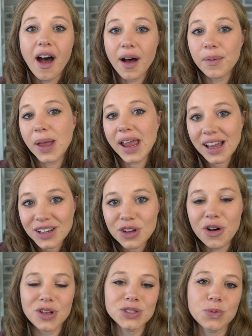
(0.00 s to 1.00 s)
And
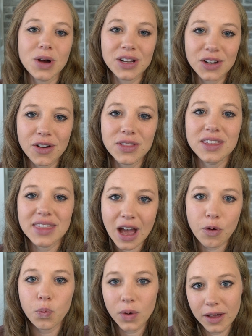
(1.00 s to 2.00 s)
you'll also want to know that
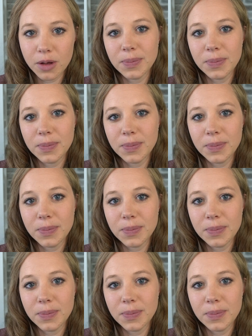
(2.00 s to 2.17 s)
that will